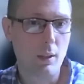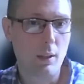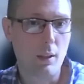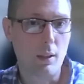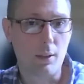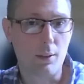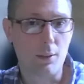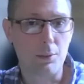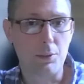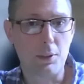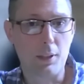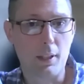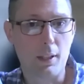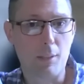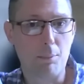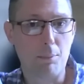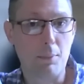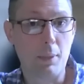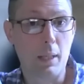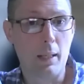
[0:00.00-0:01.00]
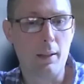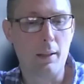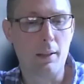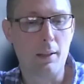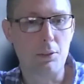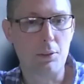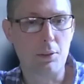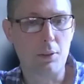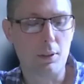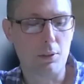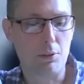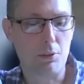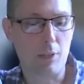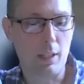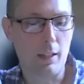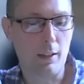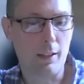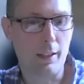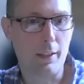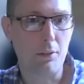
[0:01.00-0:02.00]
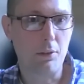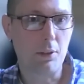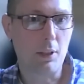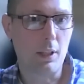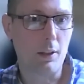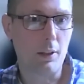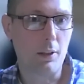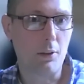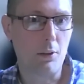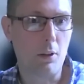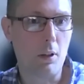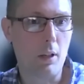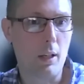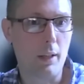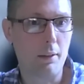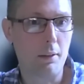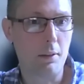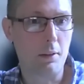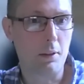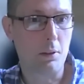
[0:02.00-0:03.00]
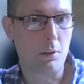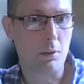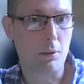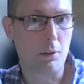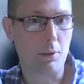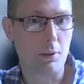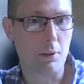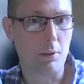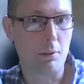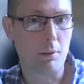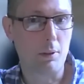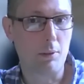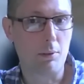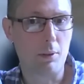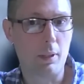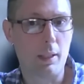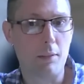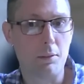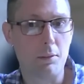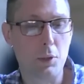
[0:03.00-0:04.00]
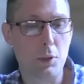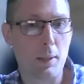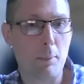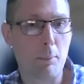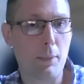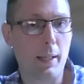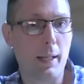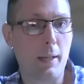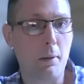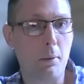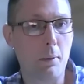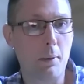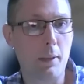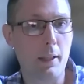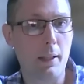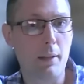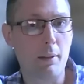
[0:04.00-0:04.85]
And that's a scary thought, if it ends up that way.